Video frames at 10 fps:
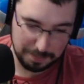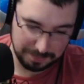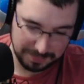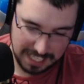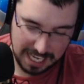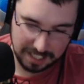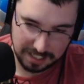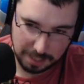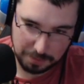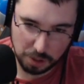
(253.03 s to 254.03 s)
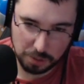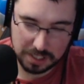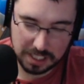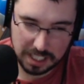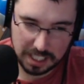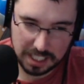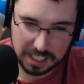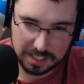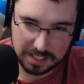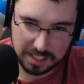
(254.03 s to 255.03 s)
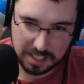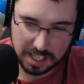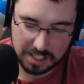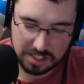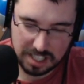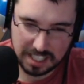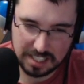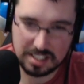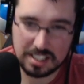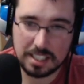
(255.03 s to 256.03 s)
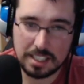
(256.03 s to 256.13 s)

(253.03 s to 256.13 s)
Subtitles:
Yeah, I'm going with a 6